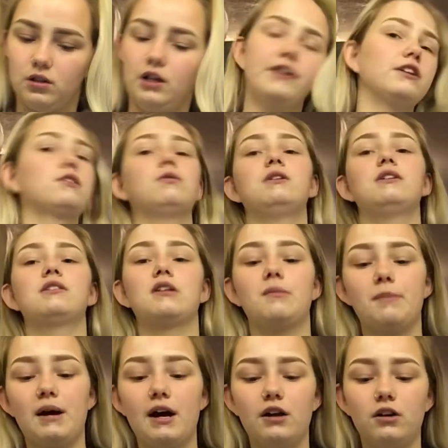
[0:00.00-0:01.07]
This one isn't
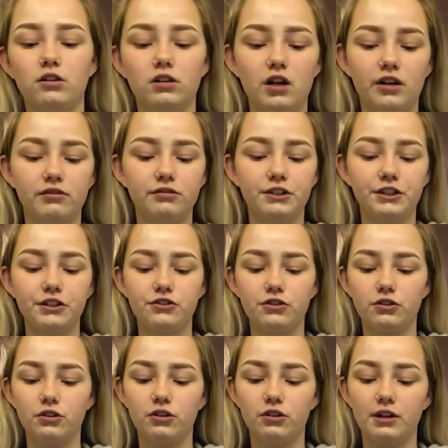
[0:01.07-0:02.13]
bad on coverage
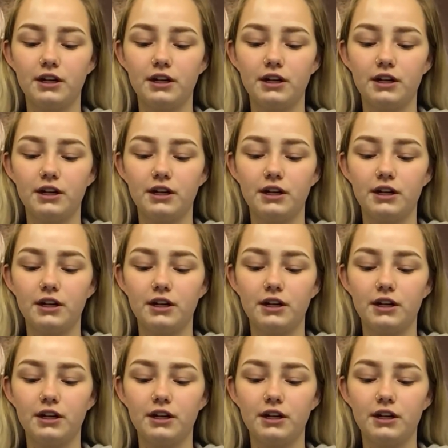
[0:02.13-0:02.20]
or